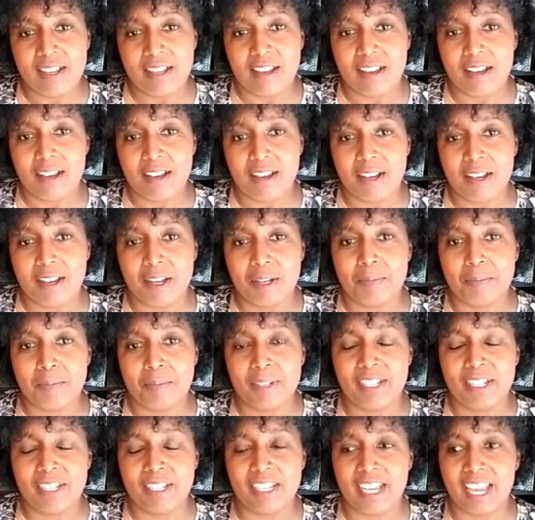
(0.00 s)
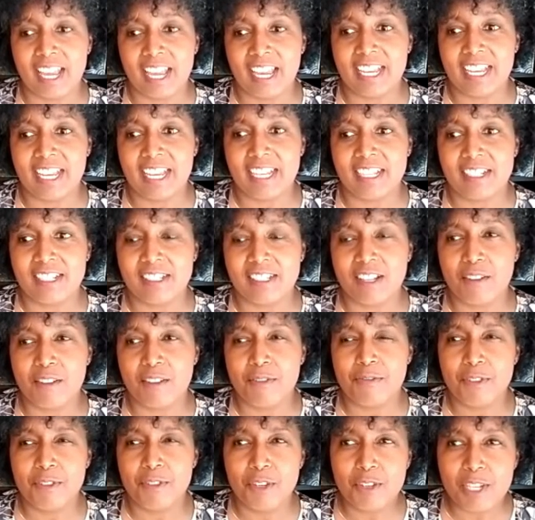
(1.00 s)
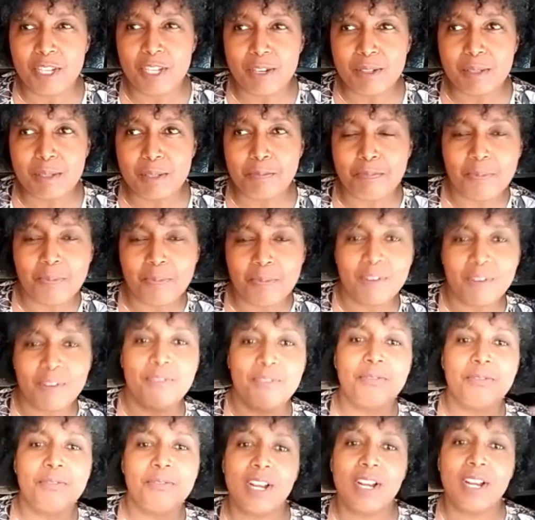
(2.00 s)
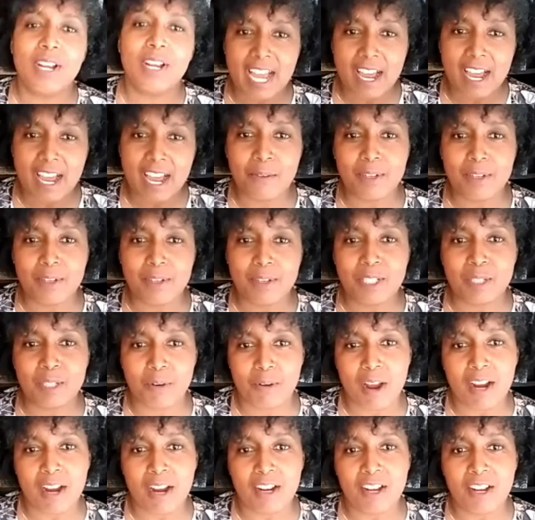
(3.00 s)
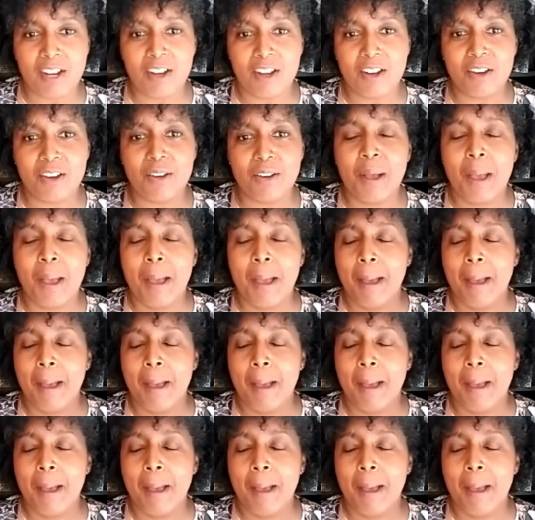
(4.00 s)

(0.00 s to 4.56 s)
And a few years before that, went to Morocco.